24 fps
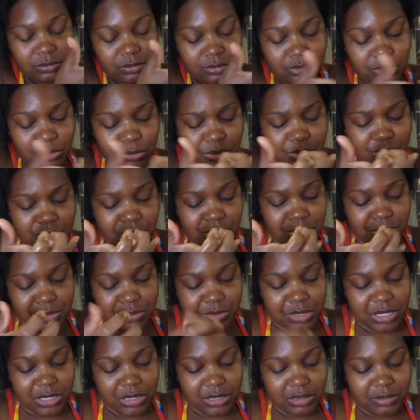Ooh, excuse
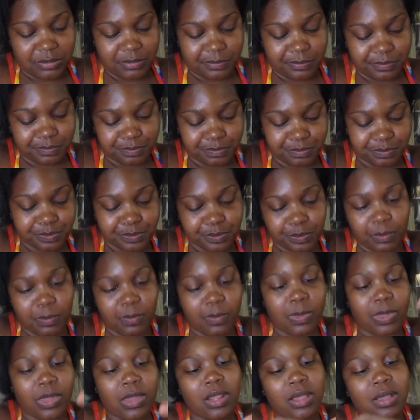me.
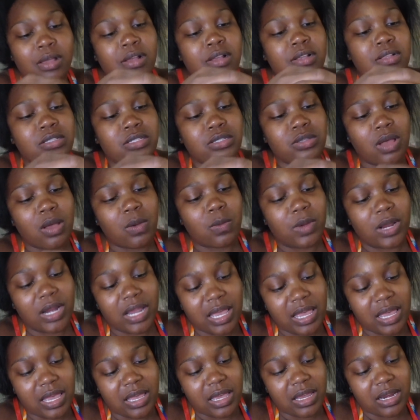So I went
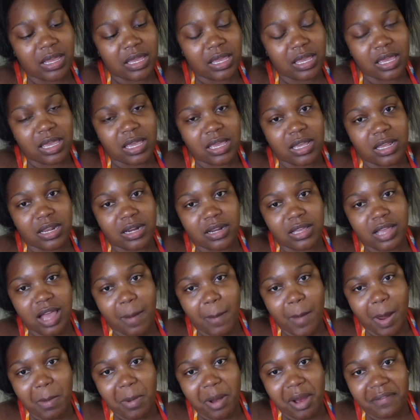ahead and got
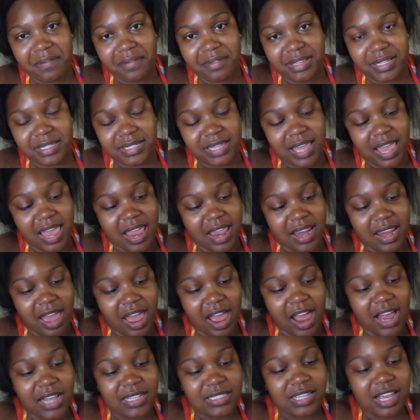my breakfast, ate.
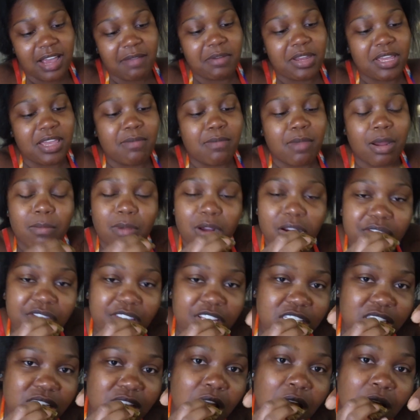I had time to eat my
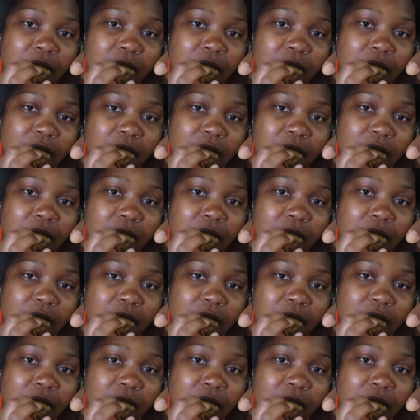breakfast.